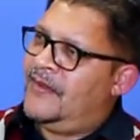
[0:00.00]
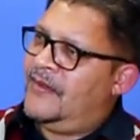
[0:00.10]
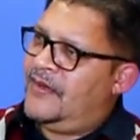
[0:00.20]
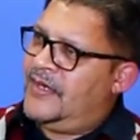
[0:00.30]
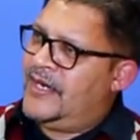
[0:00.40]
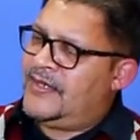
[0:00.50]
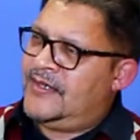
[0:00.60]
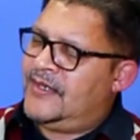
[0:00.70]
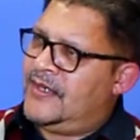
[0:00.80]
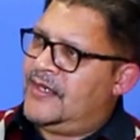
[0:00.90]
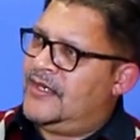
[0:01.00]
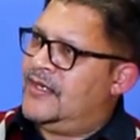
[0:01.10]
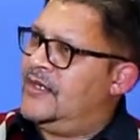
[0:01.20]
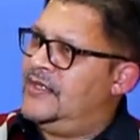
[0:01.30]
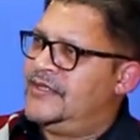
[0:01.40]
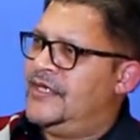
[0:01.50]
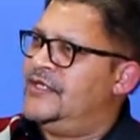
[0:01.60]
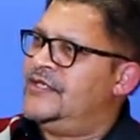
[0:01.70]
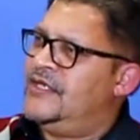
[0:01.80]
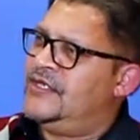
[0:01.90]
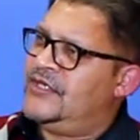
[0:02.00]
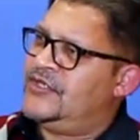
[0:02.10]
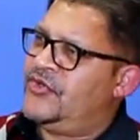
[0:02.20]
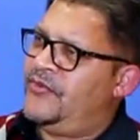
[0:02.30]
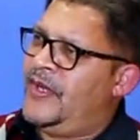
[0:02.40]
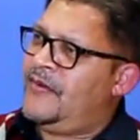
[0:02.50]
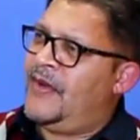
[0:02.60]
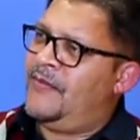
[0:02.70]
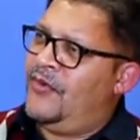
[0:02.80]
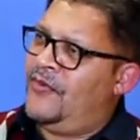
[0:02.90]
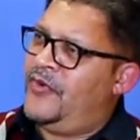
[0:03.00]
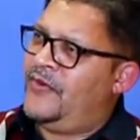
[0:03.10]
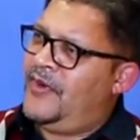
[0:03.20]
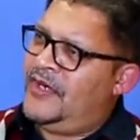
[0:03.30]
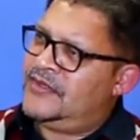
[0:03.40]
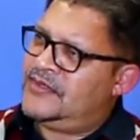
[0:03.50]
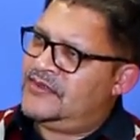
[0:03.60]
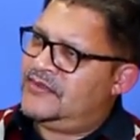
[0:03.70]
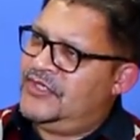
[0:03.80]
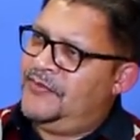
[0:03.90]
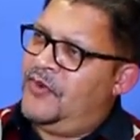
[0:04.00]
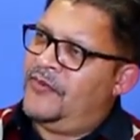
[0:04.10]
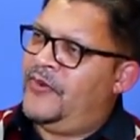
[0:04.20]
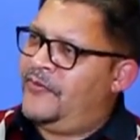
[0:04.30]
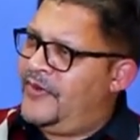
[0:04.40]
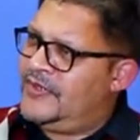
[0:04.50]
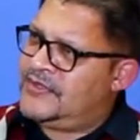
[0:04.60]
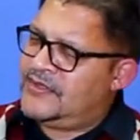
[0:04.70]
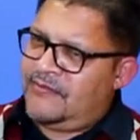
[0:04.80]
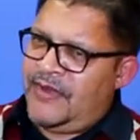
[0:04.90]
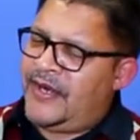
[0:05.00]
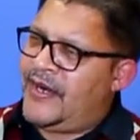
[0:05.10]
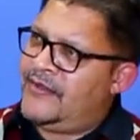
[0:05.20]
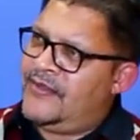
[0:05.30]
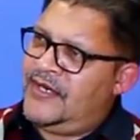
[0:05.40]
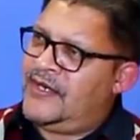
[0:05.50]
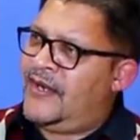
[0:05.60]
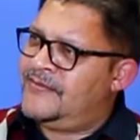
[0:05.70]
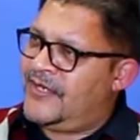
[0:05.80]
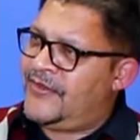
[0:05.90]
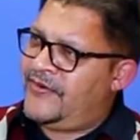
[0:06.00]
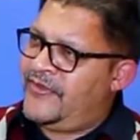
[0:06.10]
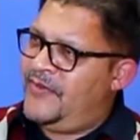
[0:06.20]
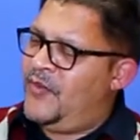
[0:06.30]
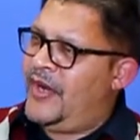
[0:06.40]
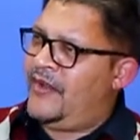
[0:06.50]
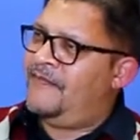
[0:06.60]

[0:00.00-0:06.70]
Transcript: and that is an easy decision to make. My ballpoint pens, cheap ballpoint pens, I write 3 times, I throw them away.